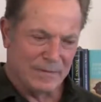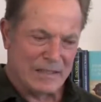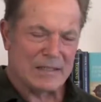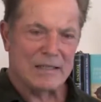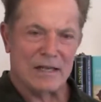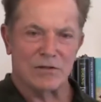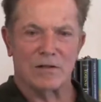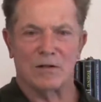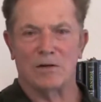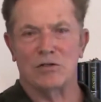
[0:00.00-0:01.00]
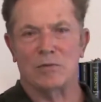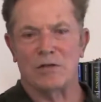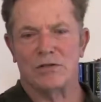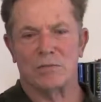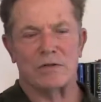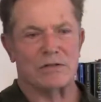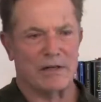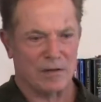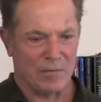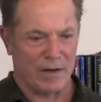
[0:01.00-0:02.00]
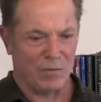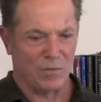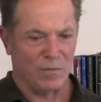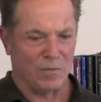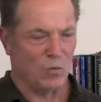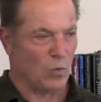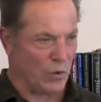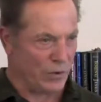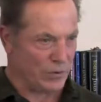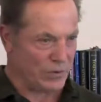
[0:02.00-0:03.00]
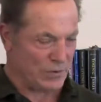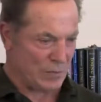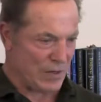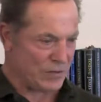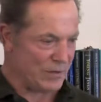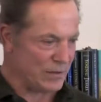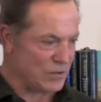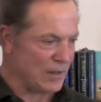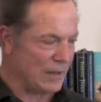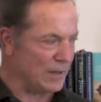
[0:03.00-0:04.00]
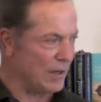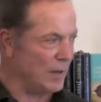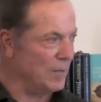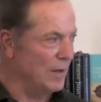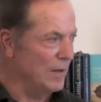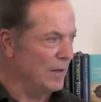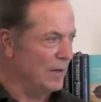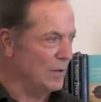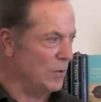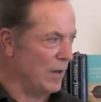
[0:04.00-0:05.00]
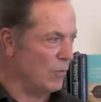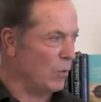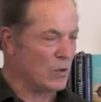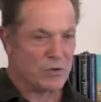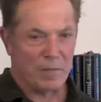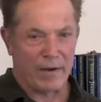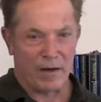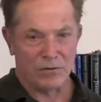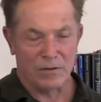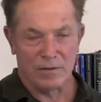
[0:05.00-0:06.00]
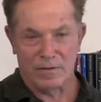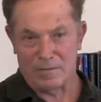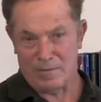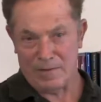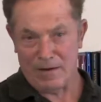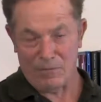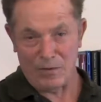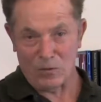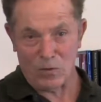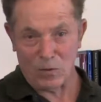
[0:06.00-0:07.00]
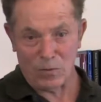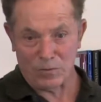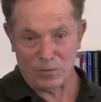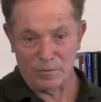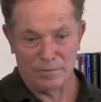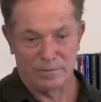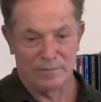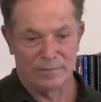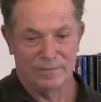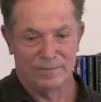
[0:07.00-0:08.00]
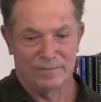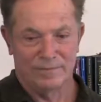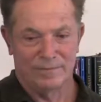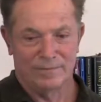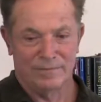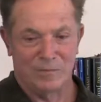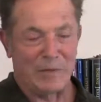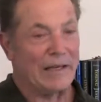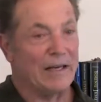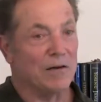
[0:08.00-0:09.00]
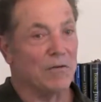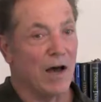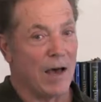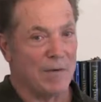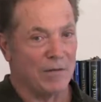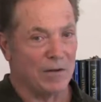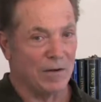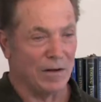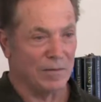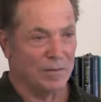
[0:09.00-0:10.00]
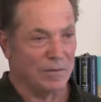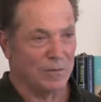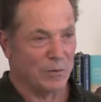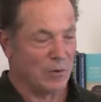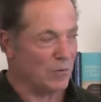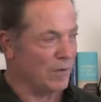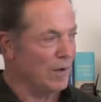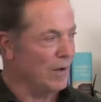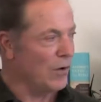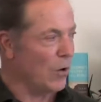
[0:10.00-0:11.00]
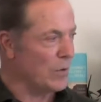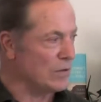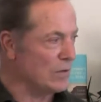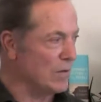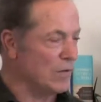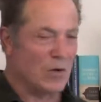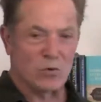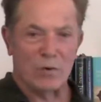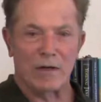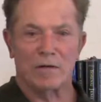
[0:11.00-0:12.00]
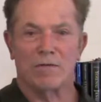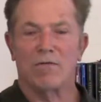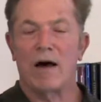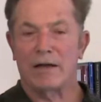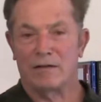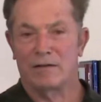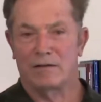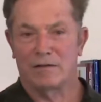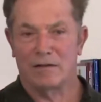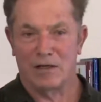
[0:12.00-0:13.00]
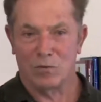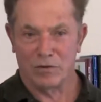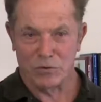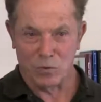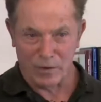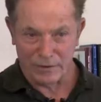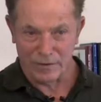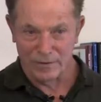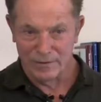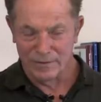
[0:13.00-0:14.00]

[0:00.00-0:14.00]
a sense that there needs to be something said about warriors, especially in this day and time. You have wars and battles, and they have been going on from beginning of time, have they not? Where you've always thought you had to fight to get what you wanted.